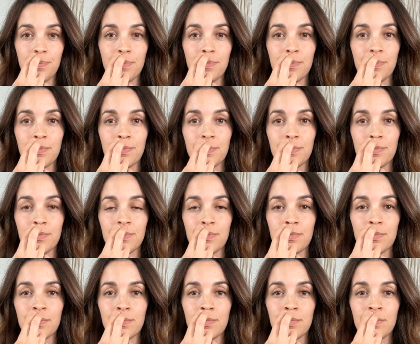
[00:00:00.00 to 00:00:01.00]

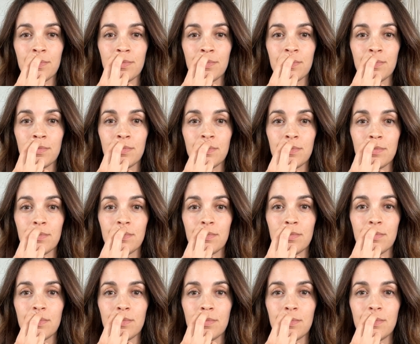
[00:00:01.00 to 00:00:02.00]

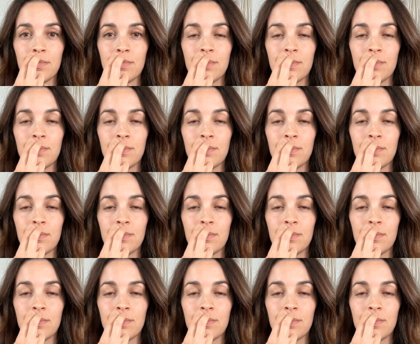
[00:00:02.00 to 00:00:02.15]
(no one is talking)